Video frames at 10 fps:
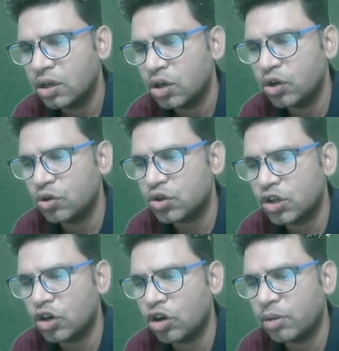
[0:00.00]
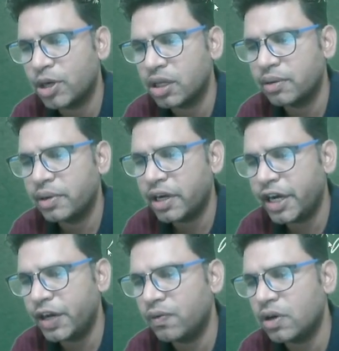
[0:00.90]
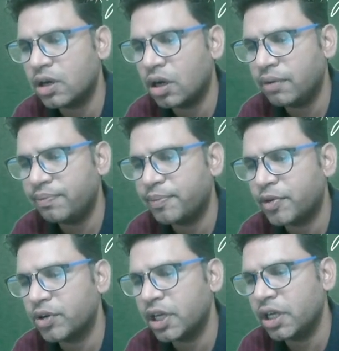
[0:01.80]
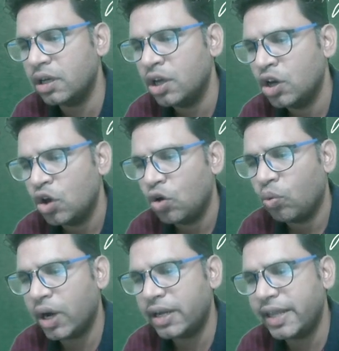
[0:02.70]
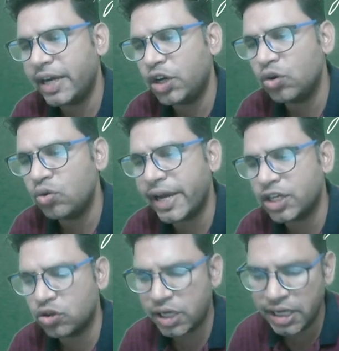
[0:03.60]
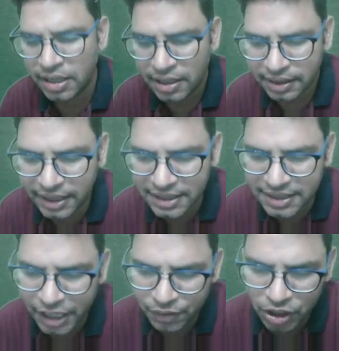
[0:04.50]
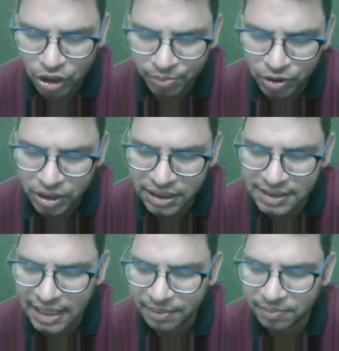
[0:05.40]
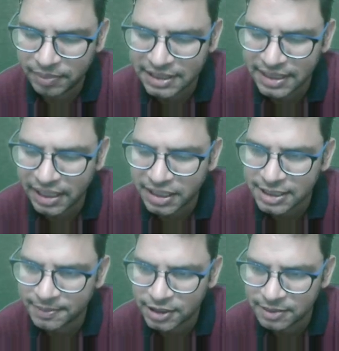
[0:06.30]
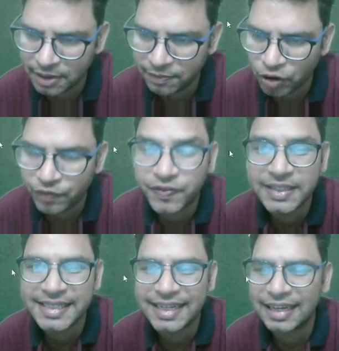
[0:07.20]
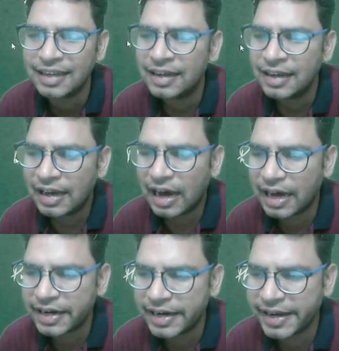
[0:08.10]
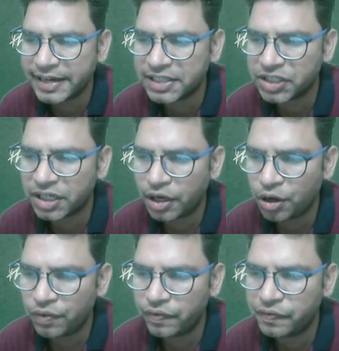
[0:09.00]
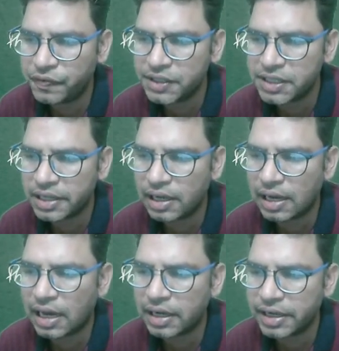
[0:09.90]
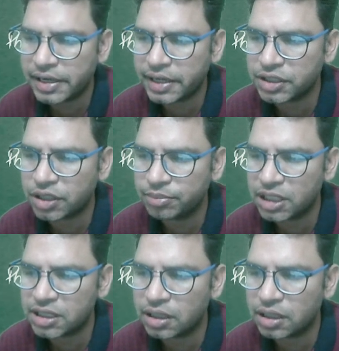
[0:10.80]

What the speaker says: you should know about them, network of protein. What they do actually, these network of proteins are basically responsible for physical architecture, you know, physical architecture of the